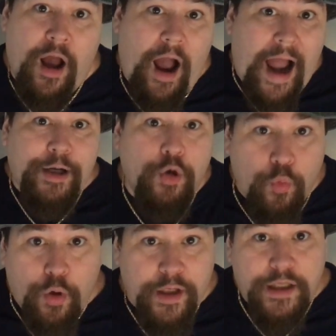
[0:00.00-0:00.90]
I don't
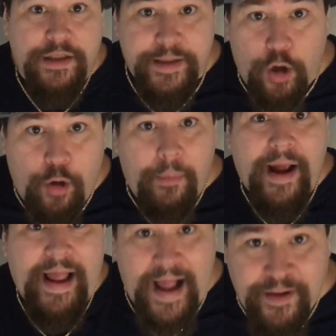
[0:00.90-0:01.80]
want to clean all
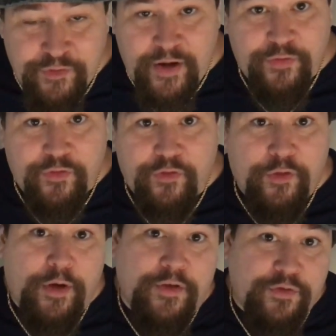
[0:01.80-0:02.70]
my assets
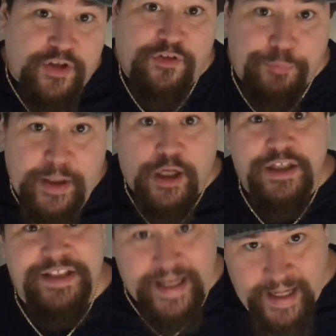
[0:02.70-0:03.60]
just
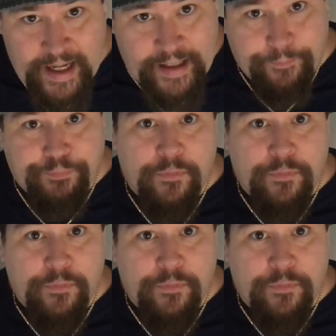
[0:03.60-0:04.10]
because I can.